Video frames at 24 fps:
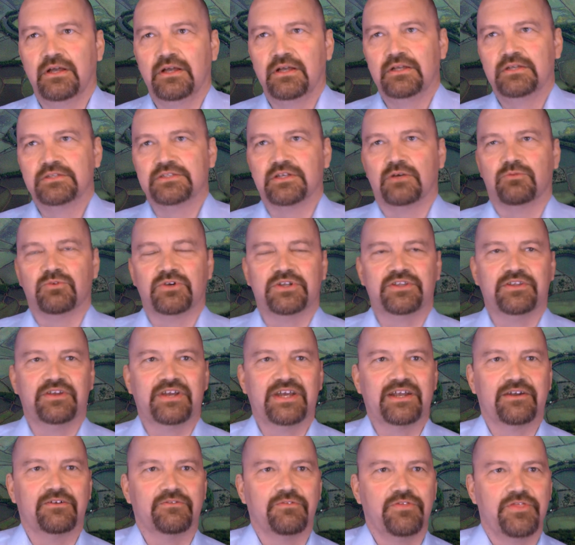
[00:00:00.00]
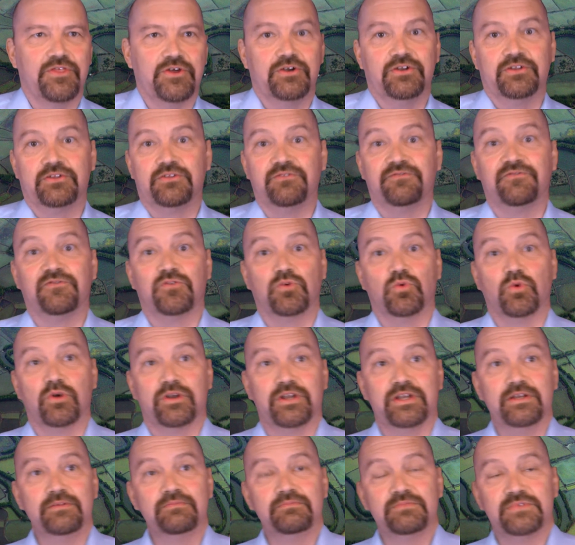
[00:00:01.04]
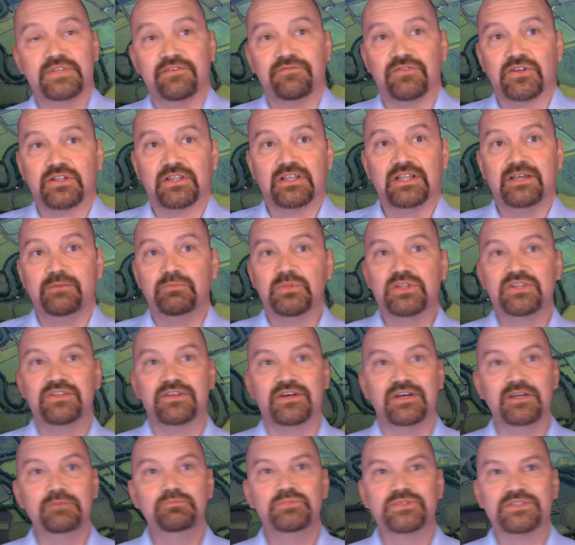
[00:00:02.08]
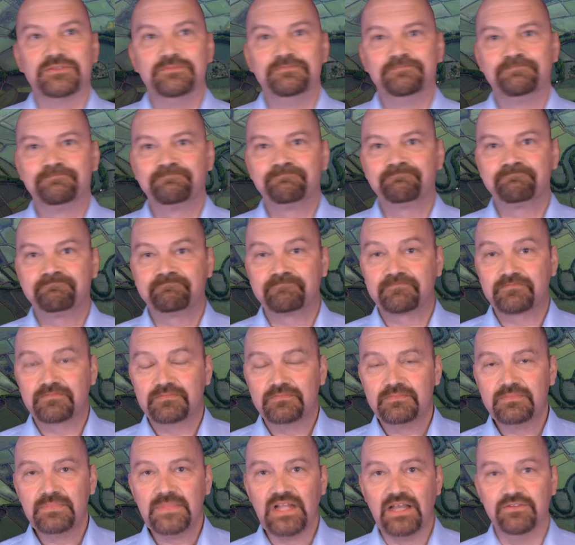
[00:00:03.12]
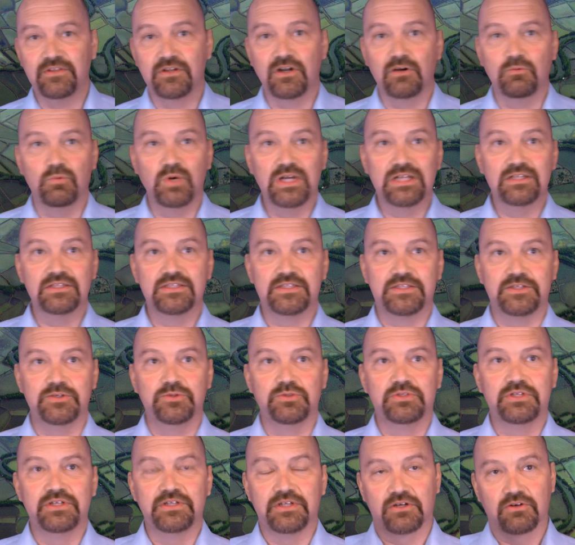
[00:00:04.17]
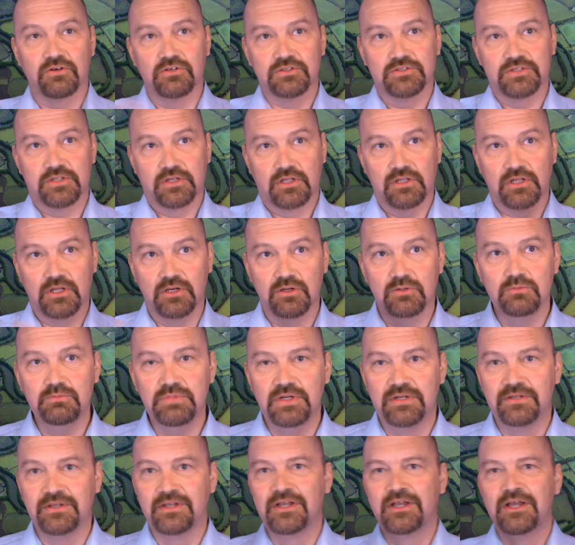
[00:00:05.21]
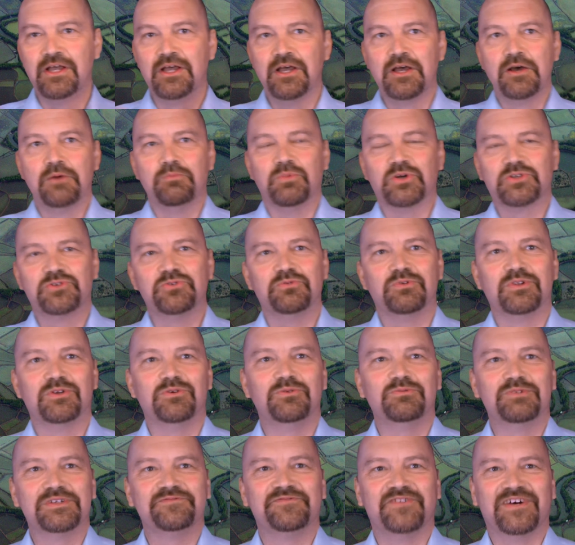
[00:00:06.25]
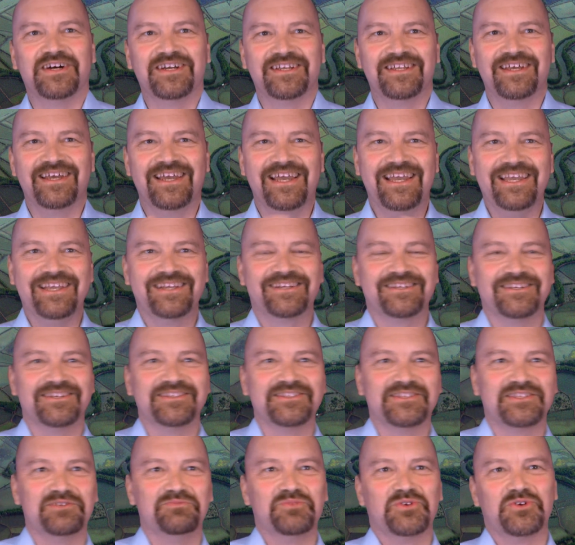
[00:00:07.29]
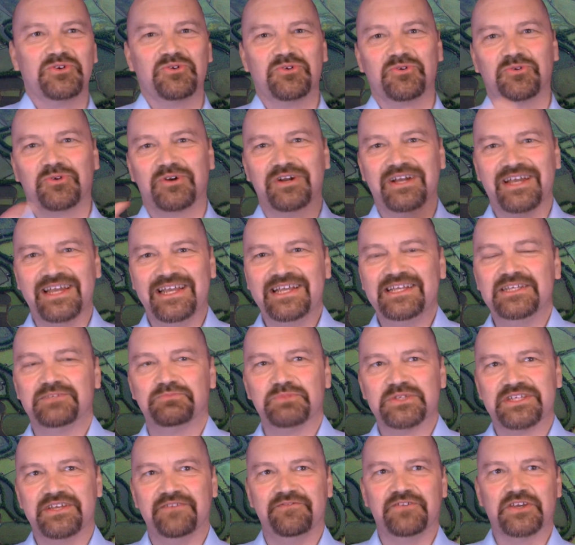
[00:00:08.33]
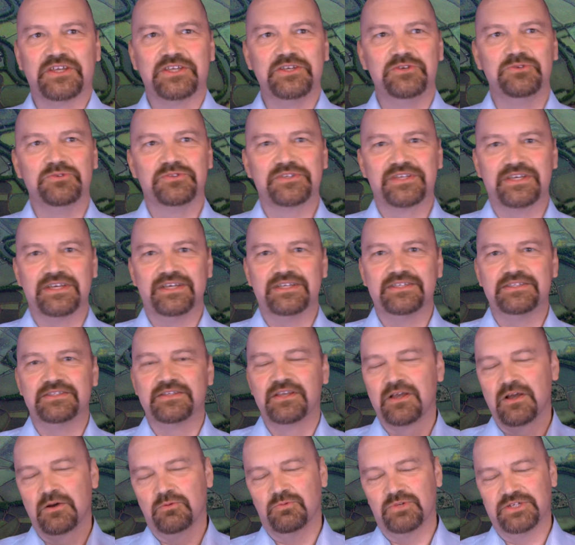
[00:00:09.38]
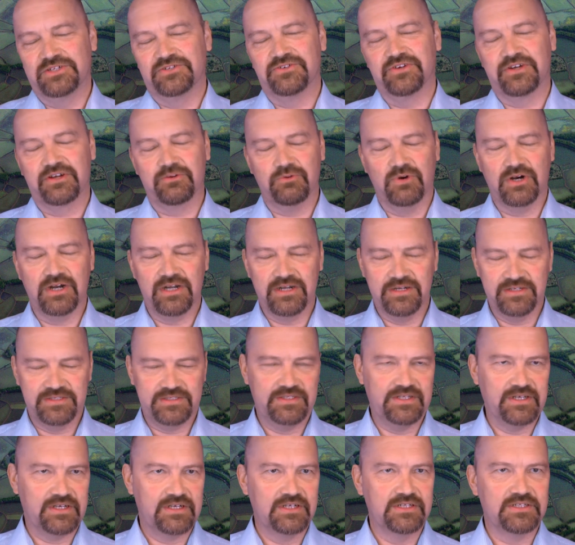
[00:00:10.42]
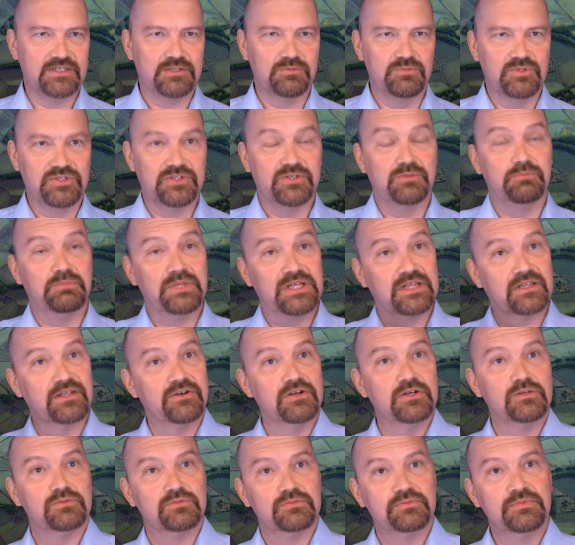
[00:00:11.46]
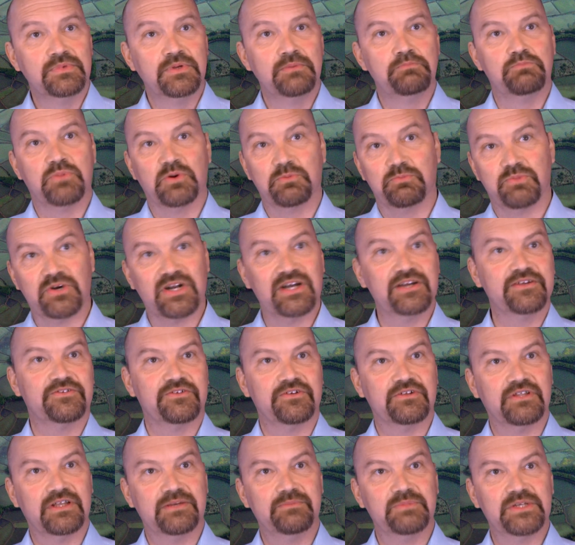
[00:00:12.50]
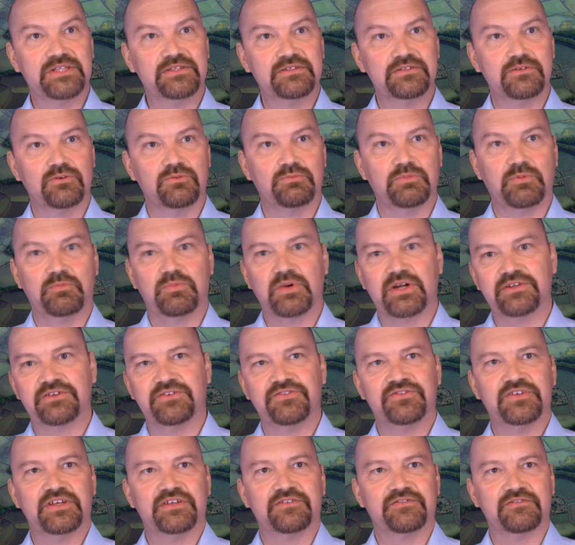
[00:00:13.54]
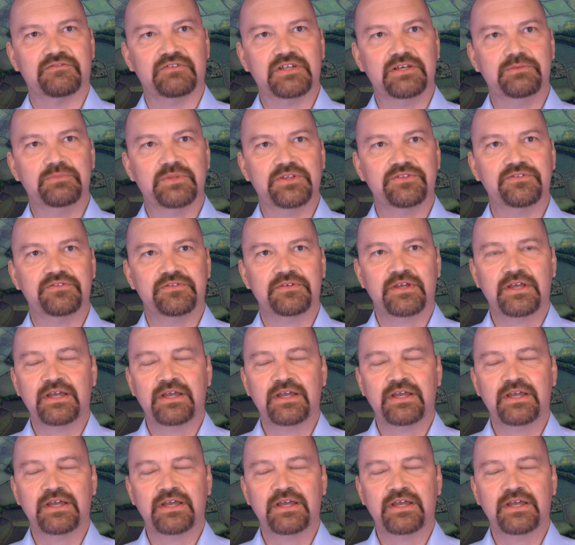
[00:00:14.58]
somewhere in the area of 30 to 40 different limit types that are well suited across the globe. But you will always find a customer or a specific use case which requires the customers to build their own proprietary limits or proprietary sets of limits.